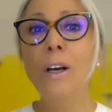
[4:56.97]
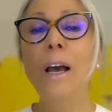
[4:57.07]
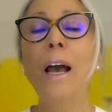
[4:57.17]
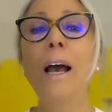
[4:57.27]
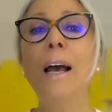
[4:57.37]

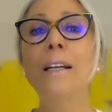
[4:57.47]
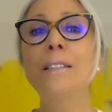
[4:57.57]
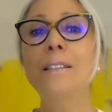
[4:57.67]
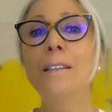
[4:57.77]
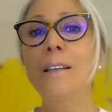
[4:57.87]

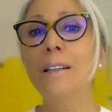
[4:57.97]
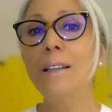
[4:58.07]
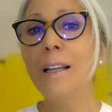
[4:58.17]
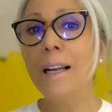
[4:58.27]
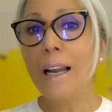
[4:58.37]
And
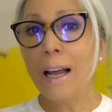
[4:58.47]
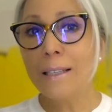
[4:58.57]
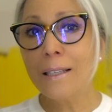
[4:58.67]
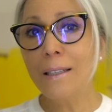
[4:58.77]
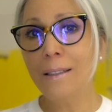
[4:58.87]
the
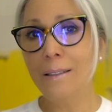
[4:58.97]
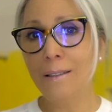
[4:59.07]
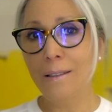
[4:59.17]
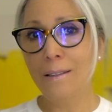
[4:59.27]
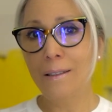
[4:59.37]

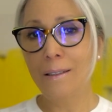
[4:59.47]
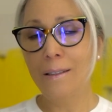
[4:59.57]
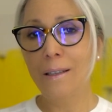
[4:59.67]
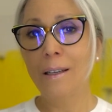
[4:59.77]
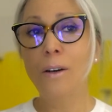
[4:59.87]
lesson
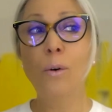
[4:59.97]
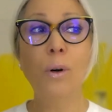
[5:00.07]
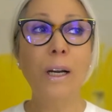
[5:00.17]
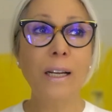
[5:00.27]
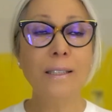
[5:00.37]

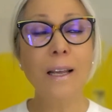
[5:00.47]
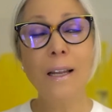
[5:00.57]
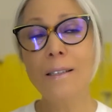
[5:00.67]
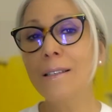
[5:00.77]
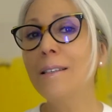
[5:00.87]
or
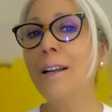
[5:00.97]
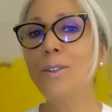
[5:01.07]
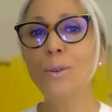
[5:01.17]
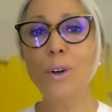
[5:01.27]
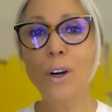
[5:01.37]
lessons
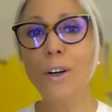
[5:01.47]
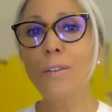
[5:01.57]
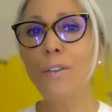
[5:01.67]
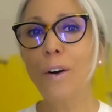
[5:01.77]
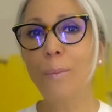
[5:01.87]
that you learn
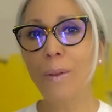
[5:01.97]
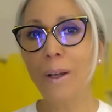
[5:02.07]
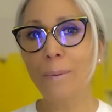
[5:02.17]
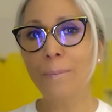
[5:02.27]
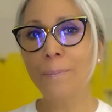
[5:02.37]
from
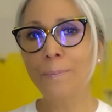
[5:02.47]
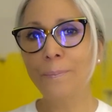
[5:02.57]
them